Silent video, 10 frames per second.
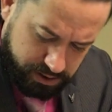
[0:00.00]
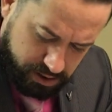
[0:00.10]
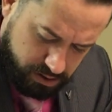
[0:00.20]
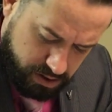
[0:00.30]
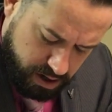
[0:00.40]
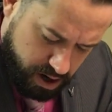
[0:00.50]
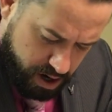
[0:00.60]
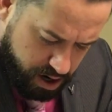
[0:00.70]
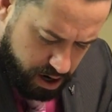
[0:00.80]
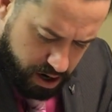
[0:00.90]
So,
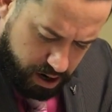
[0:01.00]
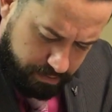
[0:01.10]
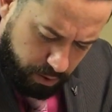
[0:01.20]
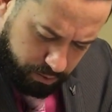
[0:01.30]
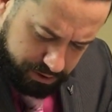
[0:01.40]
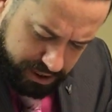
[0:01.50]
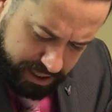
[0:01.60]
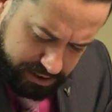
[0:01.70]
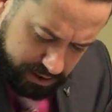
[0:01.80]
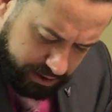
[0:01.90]
but we'll say
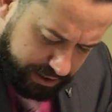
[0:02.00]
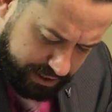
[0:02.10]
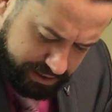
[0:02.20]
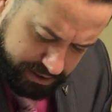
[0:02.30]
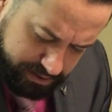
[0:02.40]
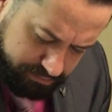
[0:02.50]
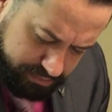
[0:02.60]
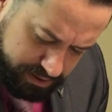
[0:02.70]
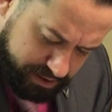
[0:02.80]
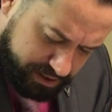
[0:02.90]
it's at least
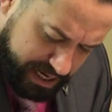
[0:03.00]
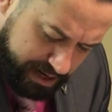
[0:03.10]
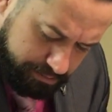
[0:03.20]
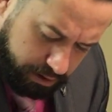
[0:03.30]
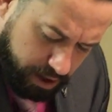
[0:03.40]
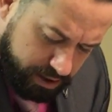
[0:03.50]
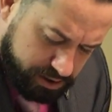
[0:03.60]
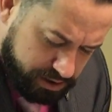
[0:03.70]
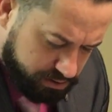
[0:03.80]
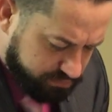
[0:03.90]
10
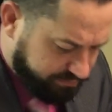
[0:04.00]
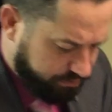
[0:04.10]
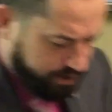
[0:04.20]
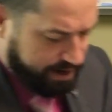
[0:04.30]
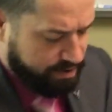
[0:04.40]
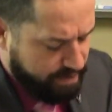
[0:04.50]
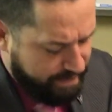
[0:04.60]
plus for now.